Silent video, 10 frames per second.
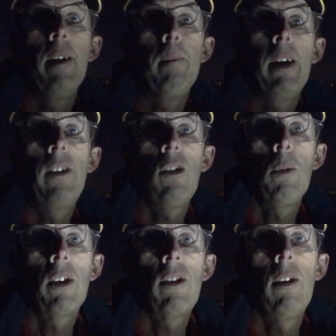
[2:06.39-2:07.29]
but I just
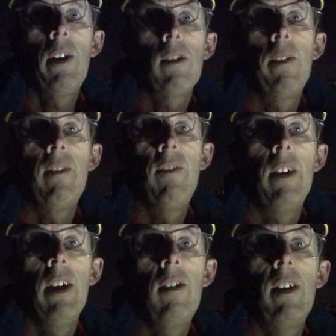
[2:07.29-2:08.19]
want to show you something
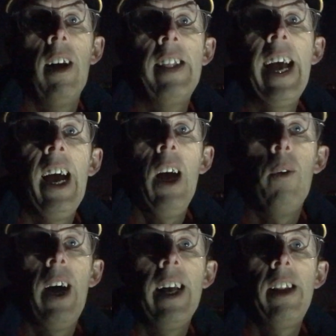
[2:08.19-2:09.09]
first on how
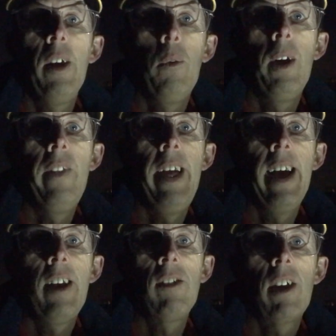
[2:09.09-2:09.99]
I know where the
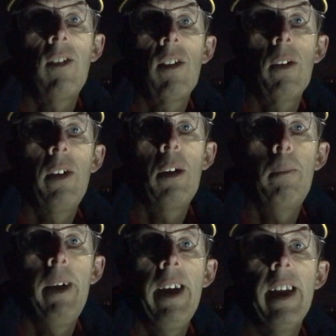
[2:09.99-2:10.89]
ISS is going to
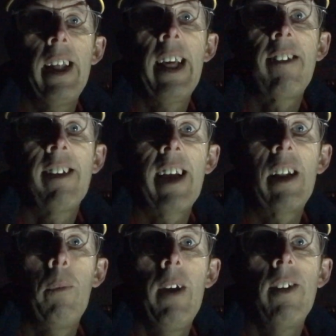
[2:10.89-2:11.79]
be and
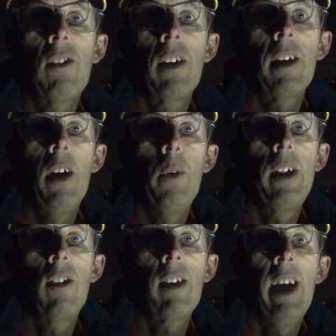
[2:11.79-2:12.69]
exactly where it's going to go in
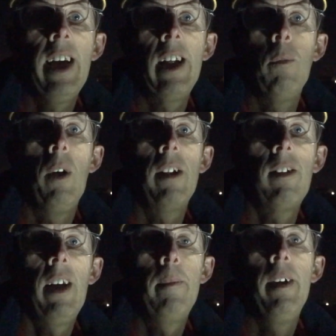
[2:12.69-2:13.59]
the sky and what
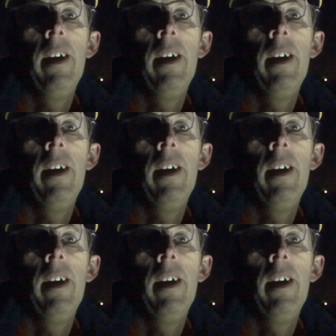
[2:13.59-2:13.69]
time.